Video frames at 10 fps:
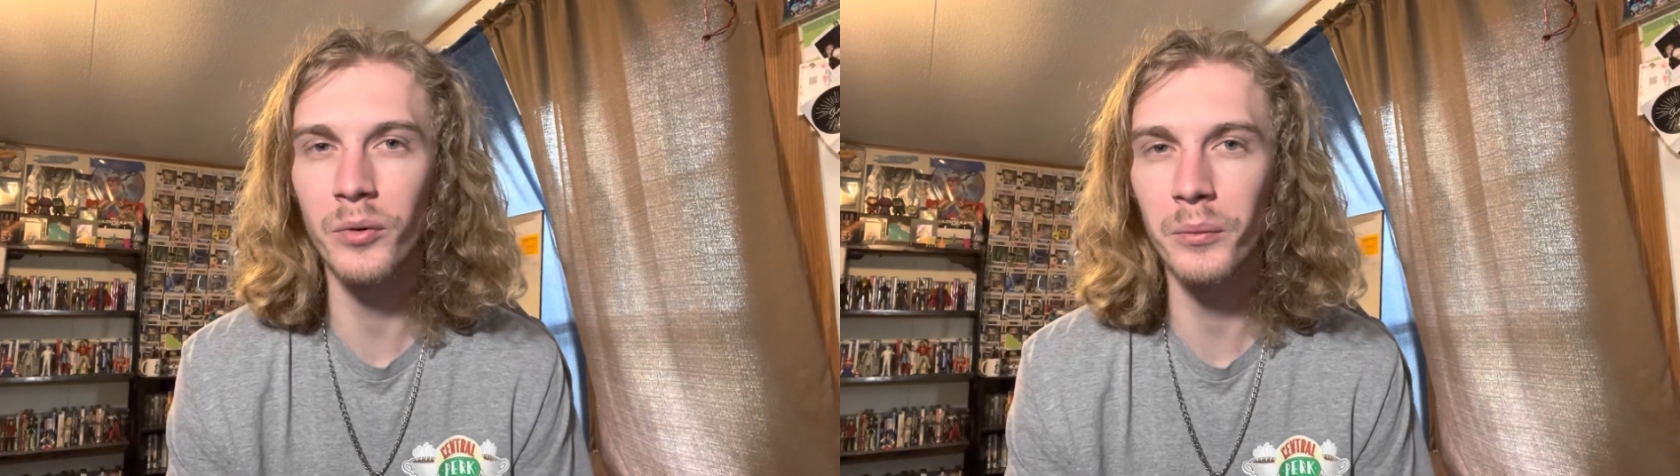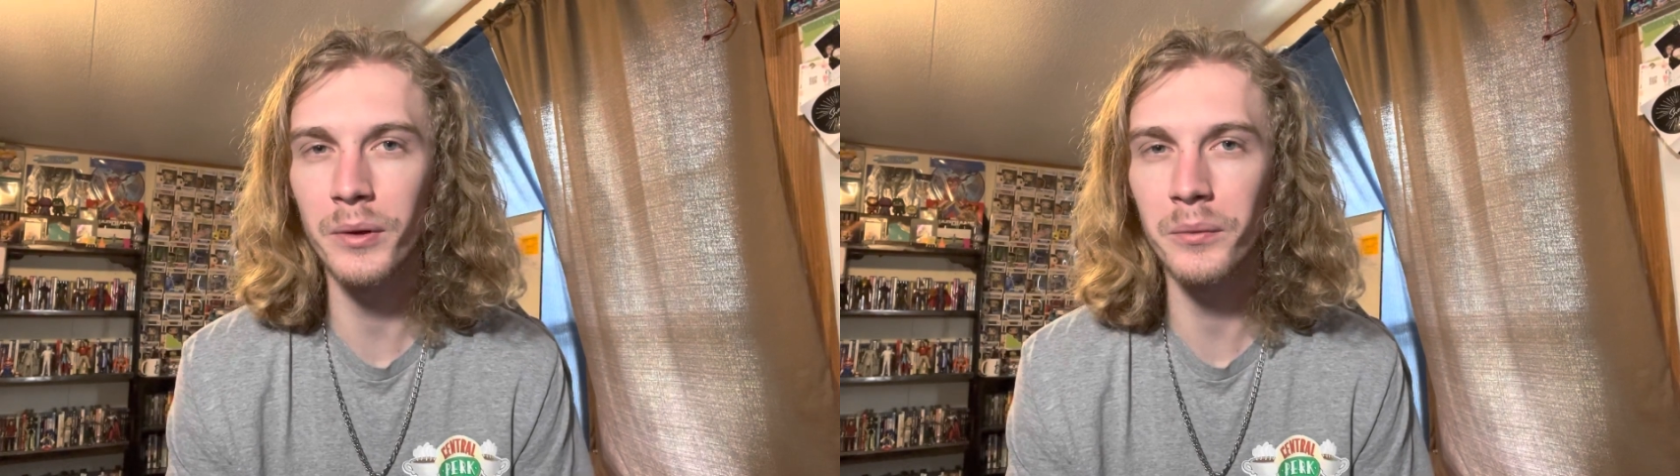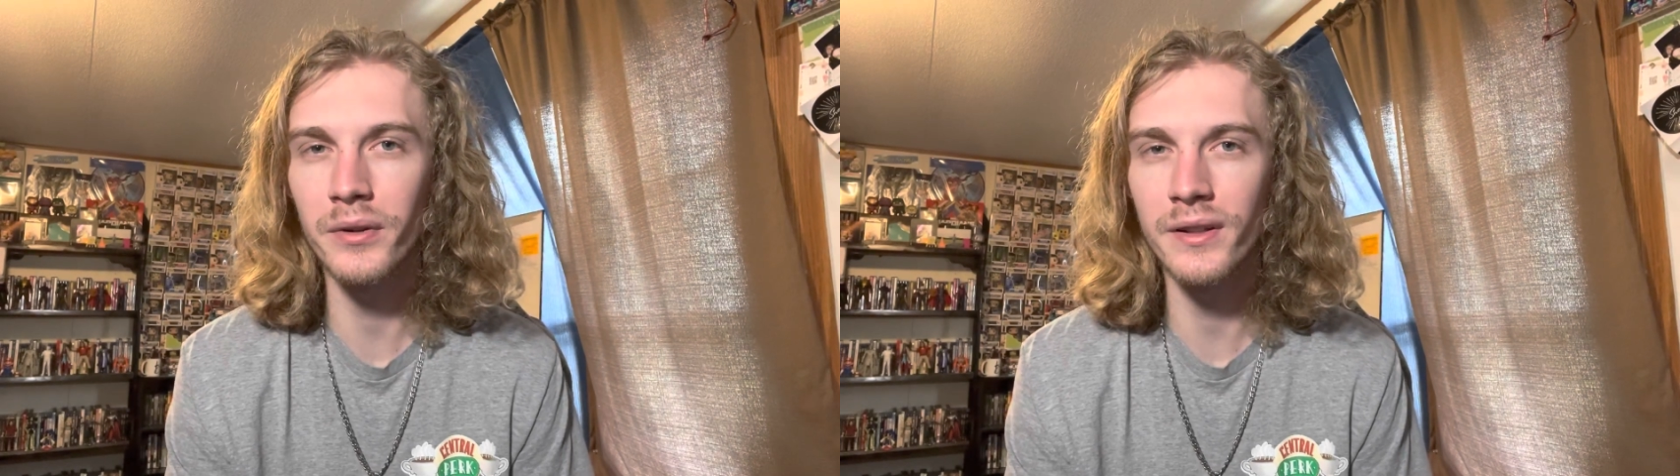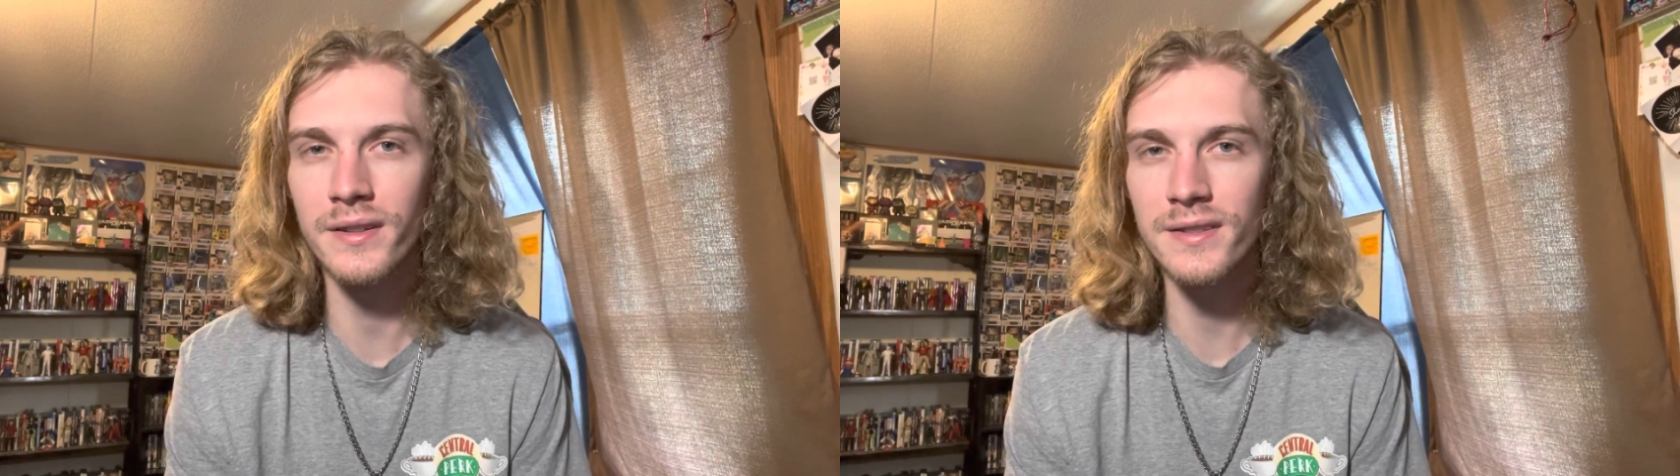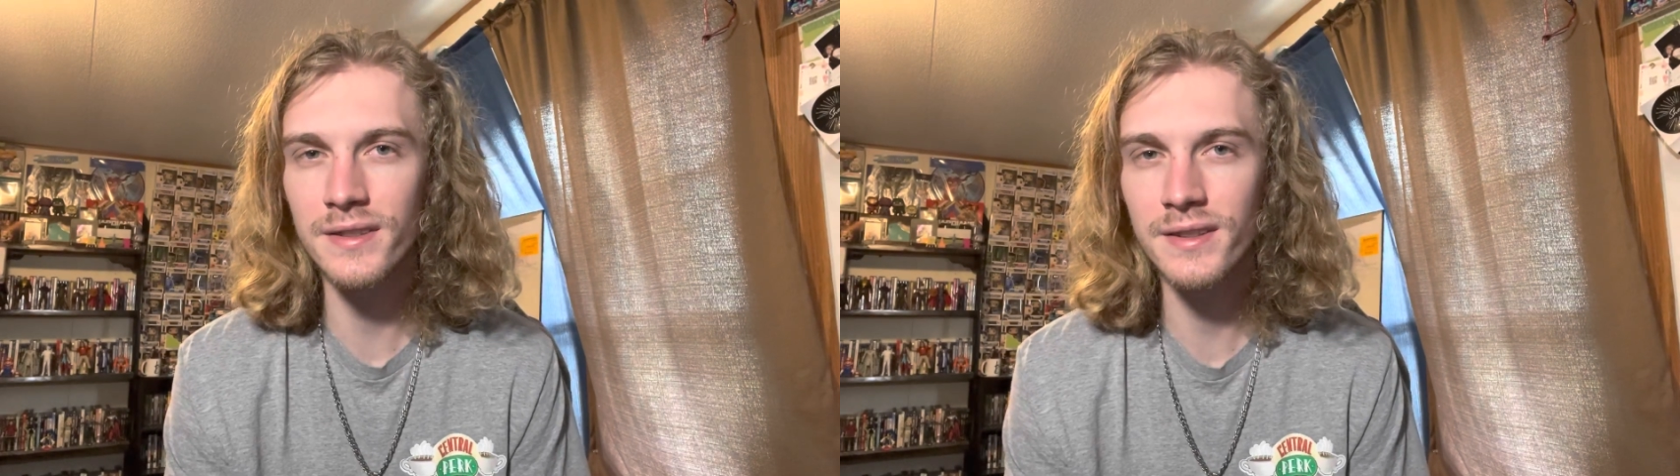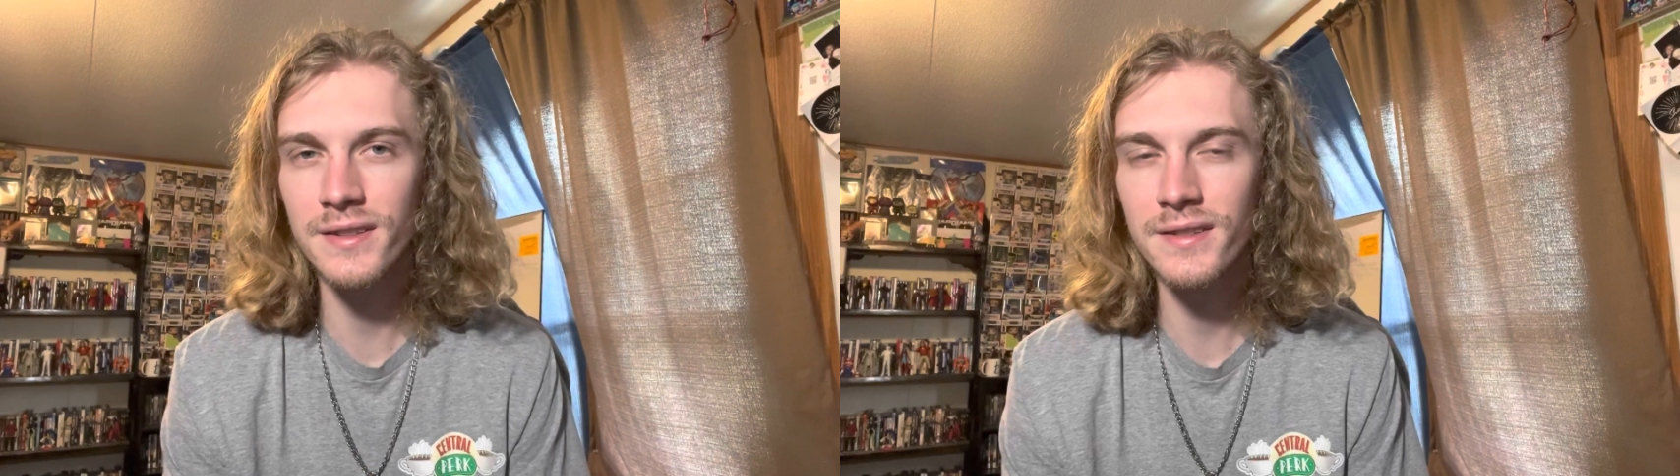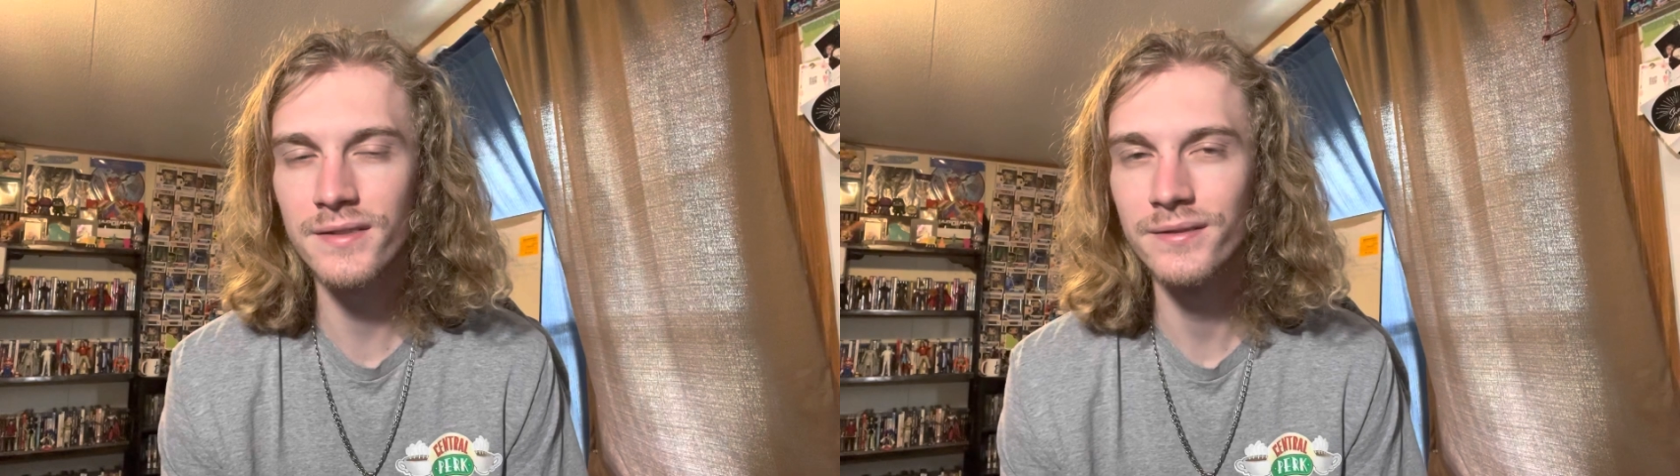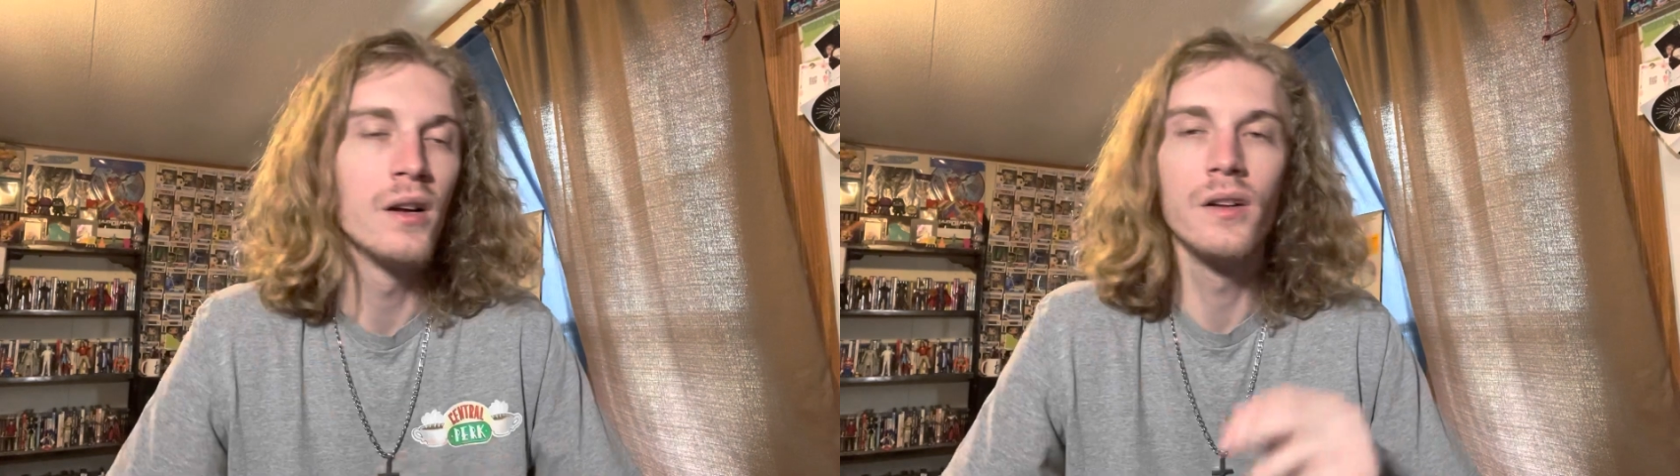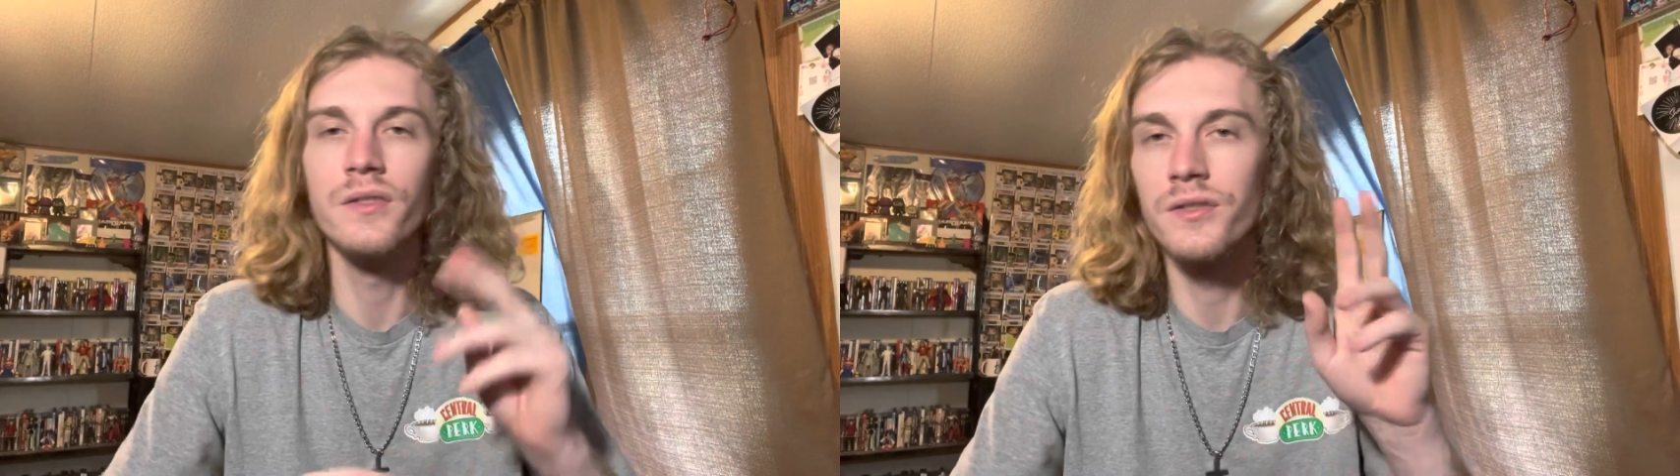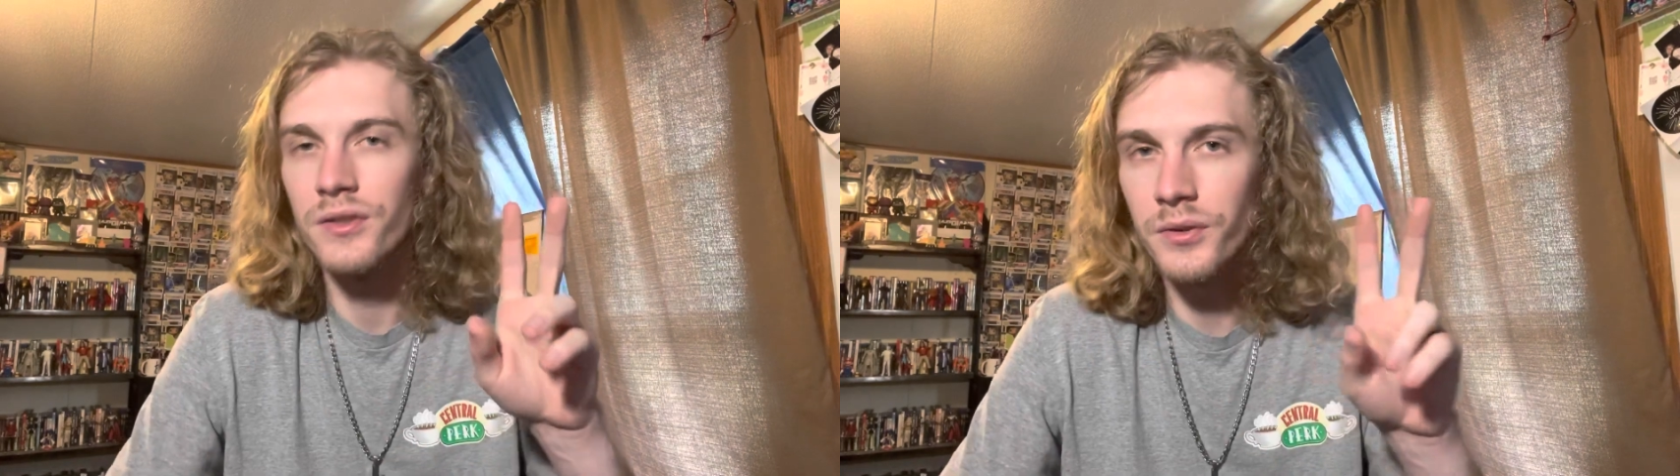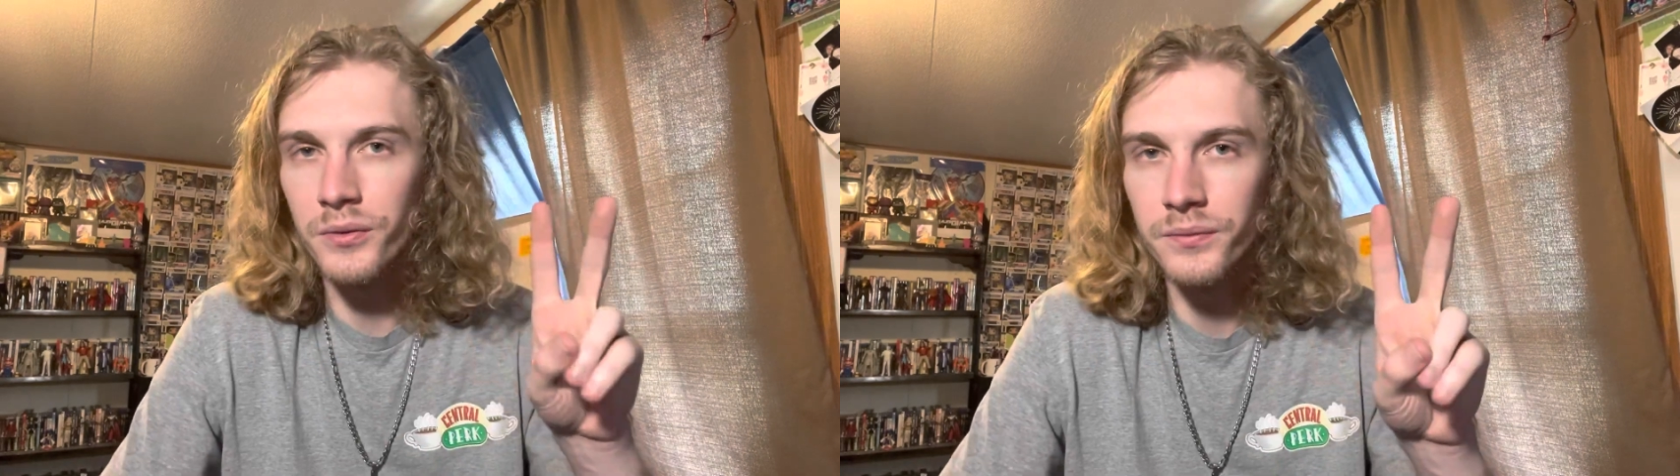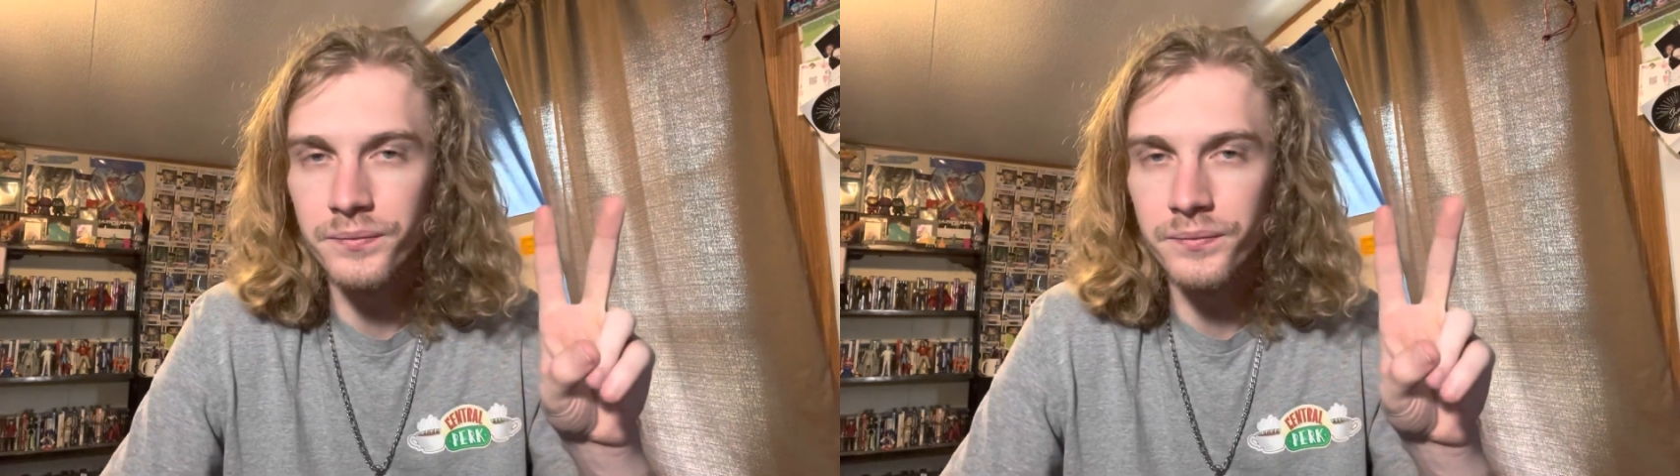more people in the seats. Two,